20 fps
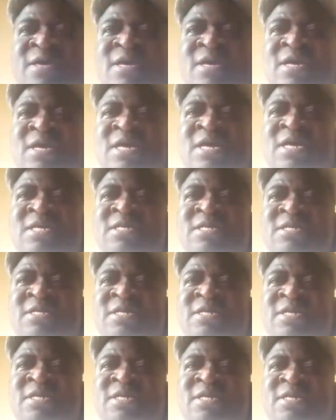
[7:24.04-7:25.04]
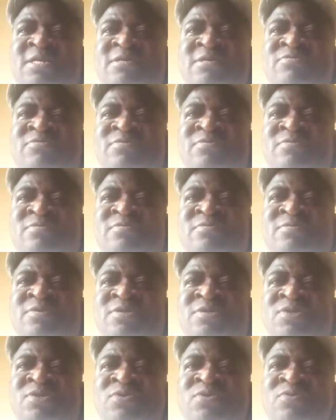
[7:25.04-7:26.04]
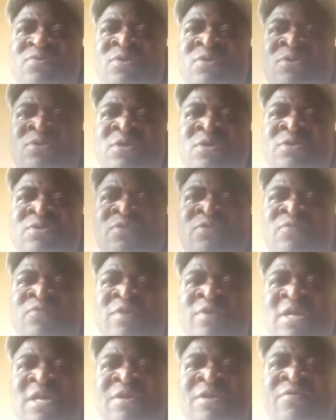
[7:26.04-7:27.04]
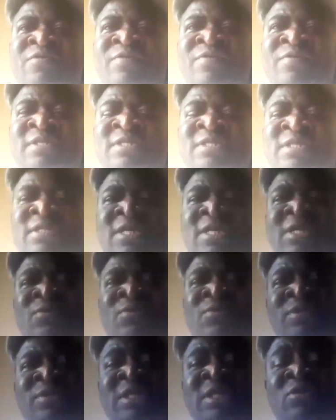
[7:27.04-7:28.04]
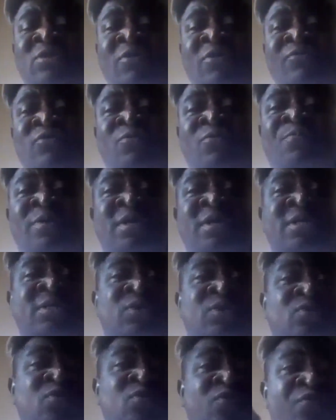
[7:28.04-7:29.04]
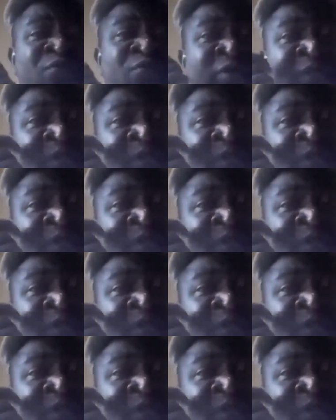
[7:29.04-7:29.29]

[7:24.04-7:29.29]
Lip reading: and was going to federal university. Then was enough to pay the school fees,